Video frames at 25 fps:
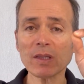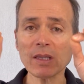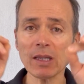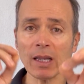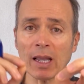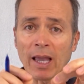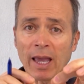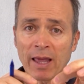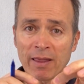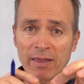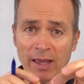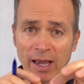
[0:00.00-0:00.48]

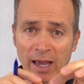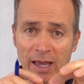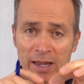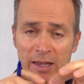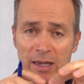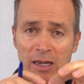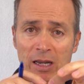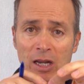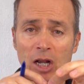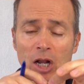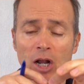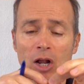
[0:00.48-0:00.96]
and
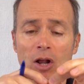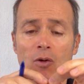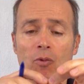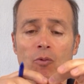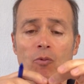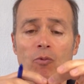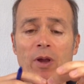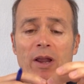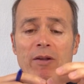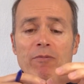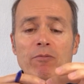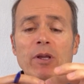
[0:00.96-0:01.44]
then
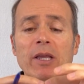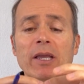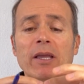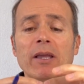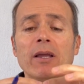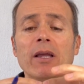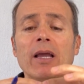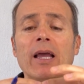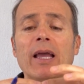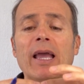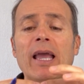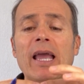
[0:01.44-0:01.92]
when
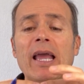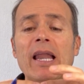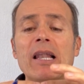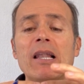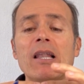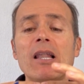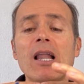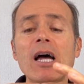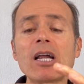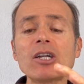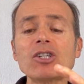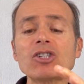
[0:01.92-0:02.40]
we
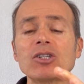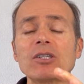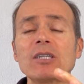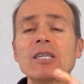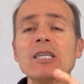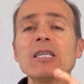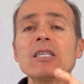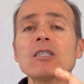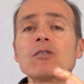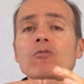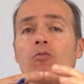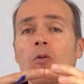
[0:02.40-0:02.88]
enlarge
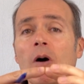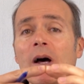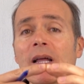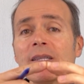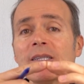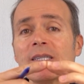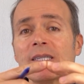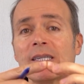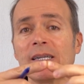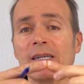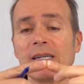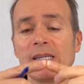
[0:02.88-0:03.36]
this one
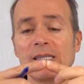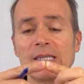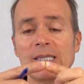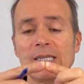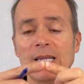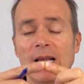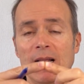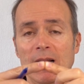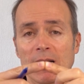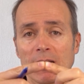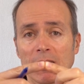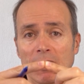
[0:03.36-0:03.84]
single
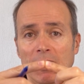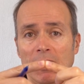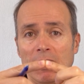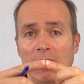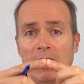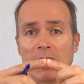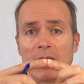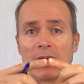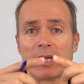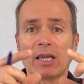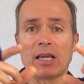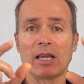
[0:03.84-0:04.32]
cell
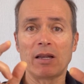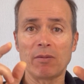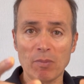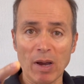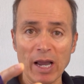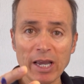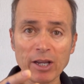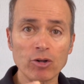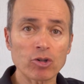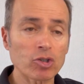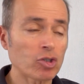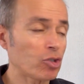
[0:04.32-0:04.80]
in
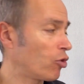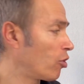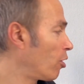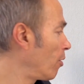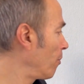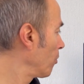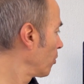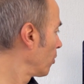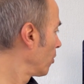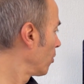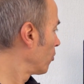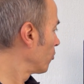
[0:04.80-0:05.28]

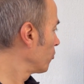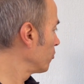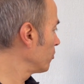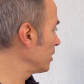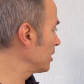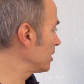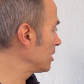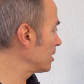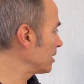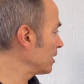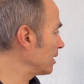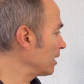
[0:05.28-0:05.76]
microscope, we
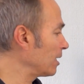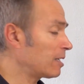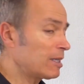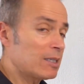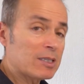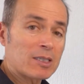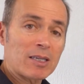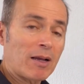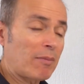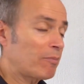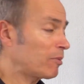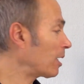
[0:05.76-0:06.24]
see
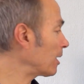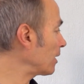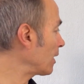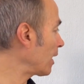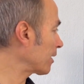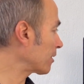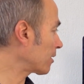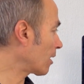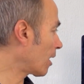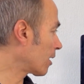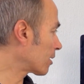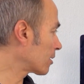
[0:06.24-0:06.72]
something
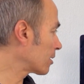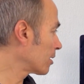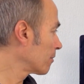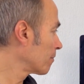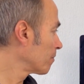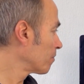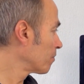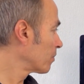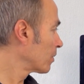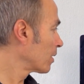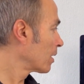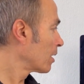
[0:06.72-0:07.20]
like that.
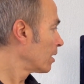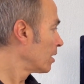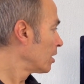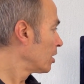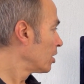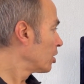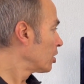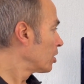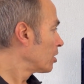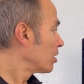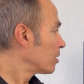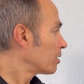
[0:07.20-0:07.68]

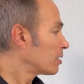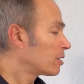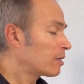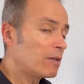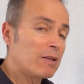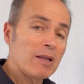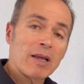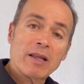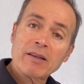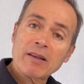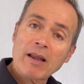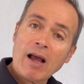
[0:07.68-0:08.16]

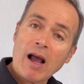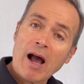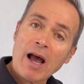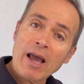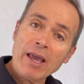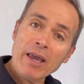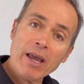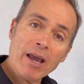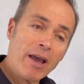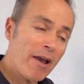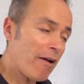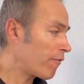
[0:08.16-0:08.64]
And I
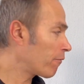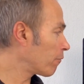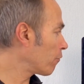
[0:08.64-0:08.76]
have